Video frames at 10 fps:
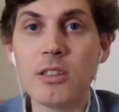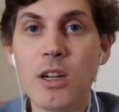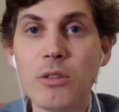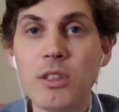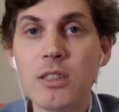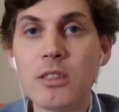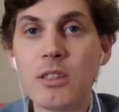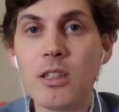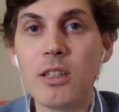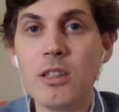now this,
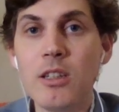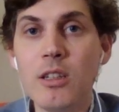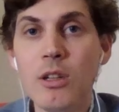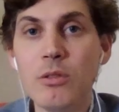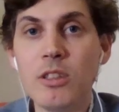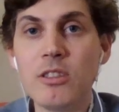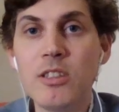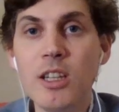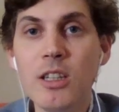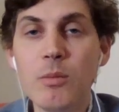uh, you know, this
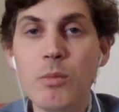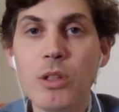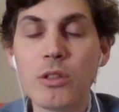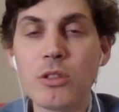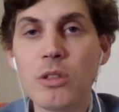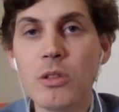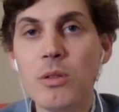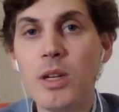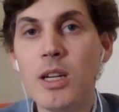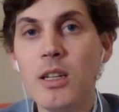deal, but
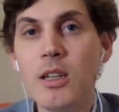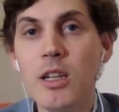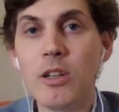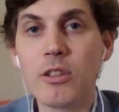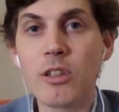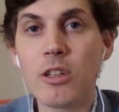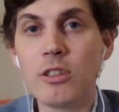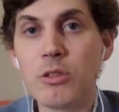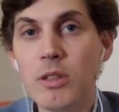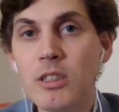also in, in other
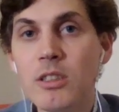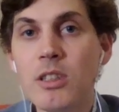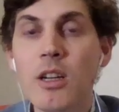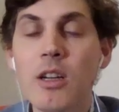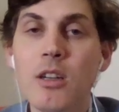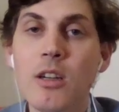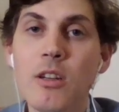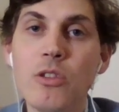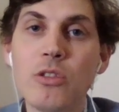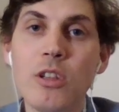countries, uh,
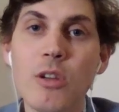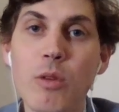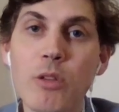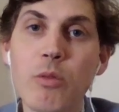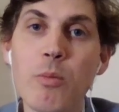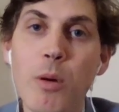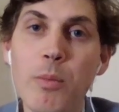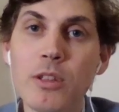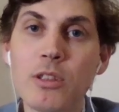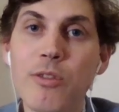you see right-wing
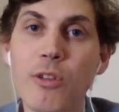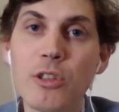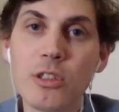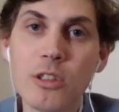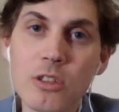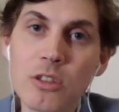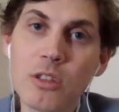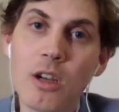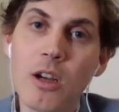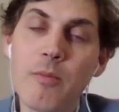populist
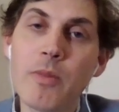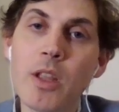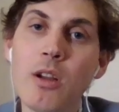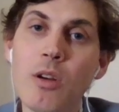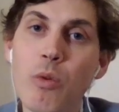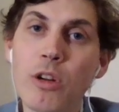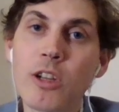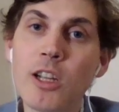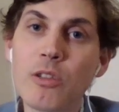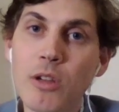forces um,
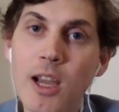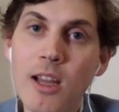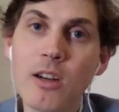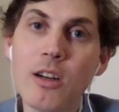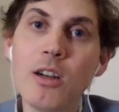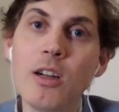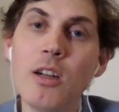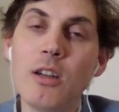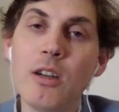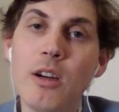working together,
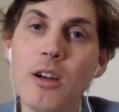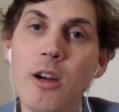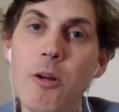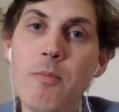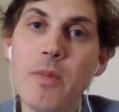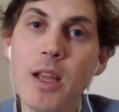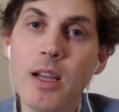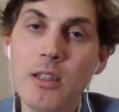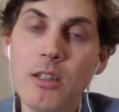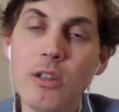um,
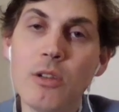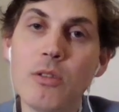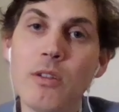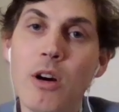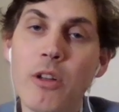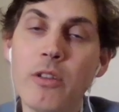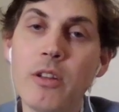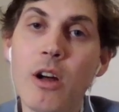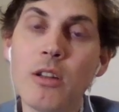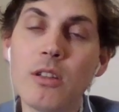you know,
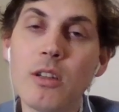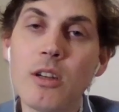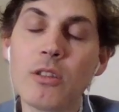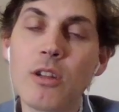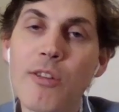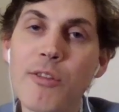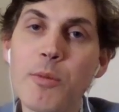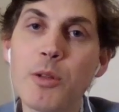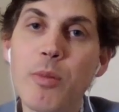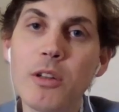on on uh, on
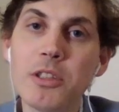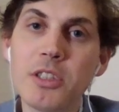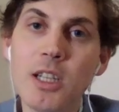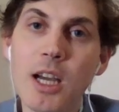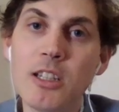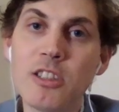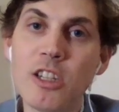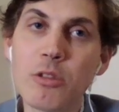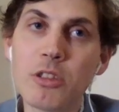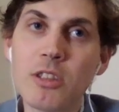government policy. And it's
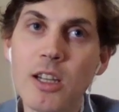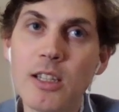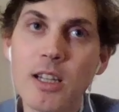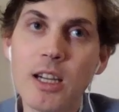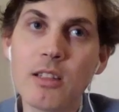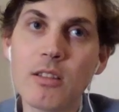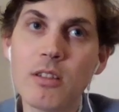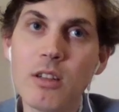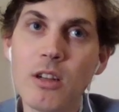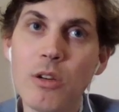interesting that
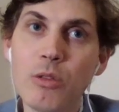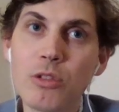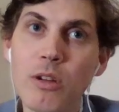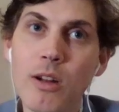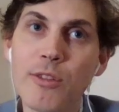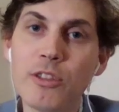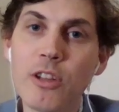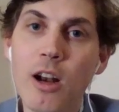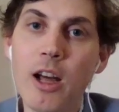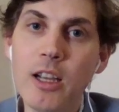uh, Ursula von
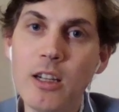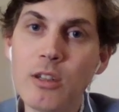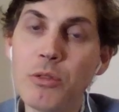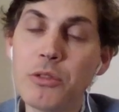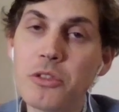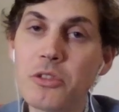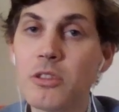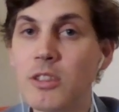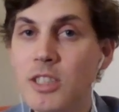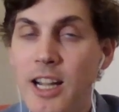der Leyen, who's
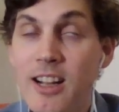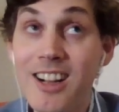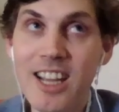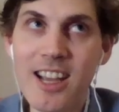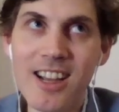sadly